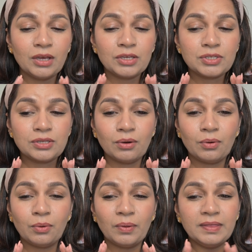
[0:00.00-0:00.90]

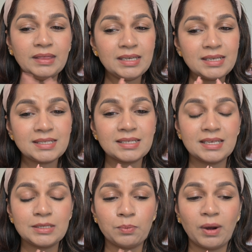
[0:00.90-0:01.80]
So this
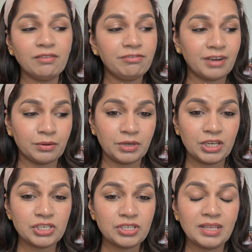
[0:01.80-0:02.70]
is one
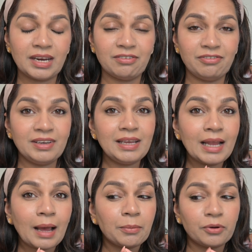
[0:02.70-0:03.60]
foundation that I feel
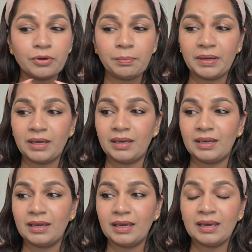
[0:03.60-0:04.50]
I'm going to
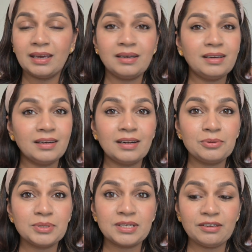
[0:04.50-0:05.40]
be
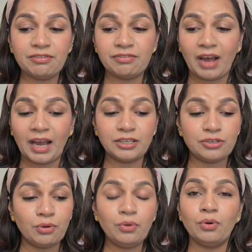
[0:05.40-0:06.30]
inconclusive. I
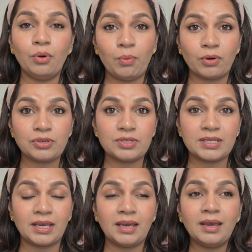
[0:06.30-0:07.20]
don't know what to
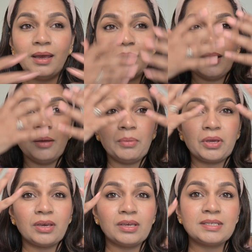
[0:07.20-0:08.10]
say
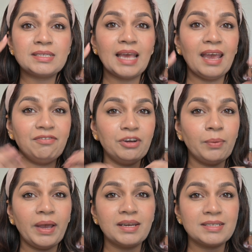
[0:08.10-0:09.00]
because
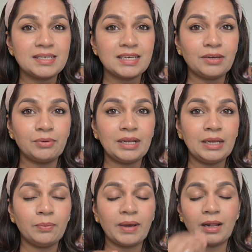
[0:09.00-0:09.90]
everywhere it is sitting really
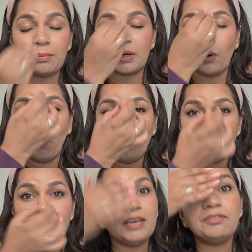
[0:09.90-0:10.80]
well, but
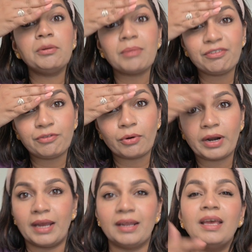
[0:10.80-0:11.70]
only even in my
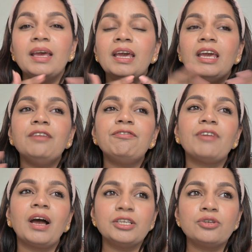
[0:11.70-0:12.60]
forehead. If
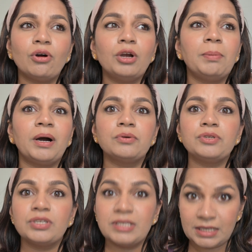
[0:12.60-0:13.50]
I talk
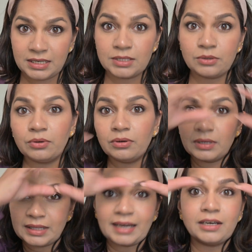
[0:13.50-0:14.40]
about T-zone,
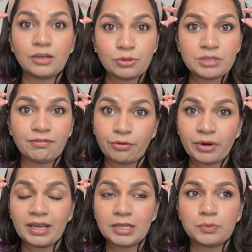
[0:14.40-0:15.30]
that includes the
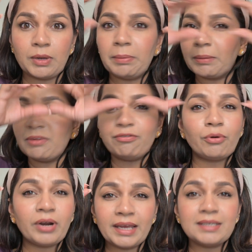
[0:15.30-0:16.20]
forehead as well, but my
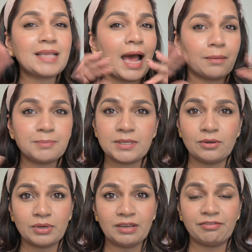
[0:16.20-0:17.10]
forehead is
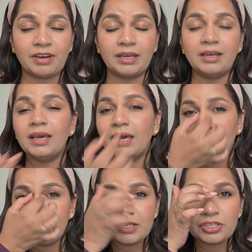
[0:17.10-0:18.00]
absolutely fine.
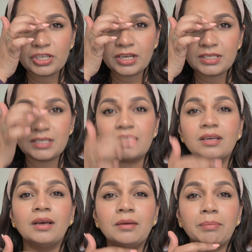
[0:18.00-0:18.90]
It is just
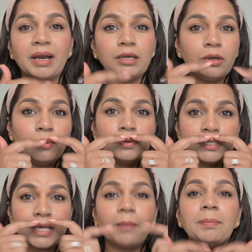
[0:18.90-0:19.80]
my nose,
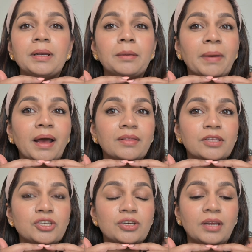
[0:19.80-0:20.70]
upper lip and the
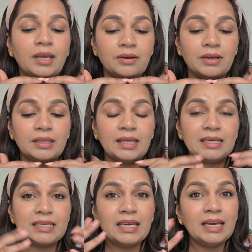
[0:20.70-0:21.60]
chin area
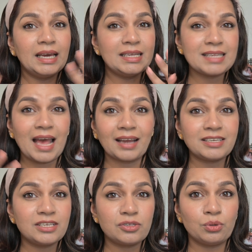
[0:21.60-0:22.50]
that it's
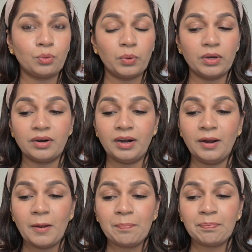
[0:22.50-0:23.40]
acting so weird
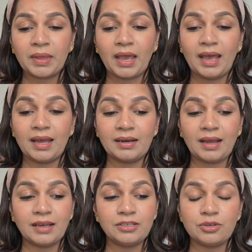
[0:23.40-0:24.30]
and
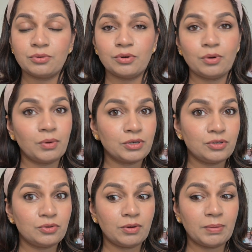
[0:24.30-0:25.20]
I don't know what to
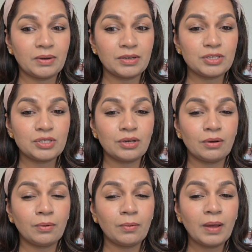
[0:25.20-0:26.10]
do about it.
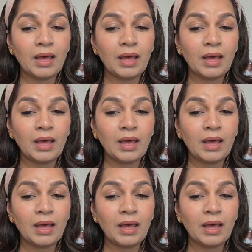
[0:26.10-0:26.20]
So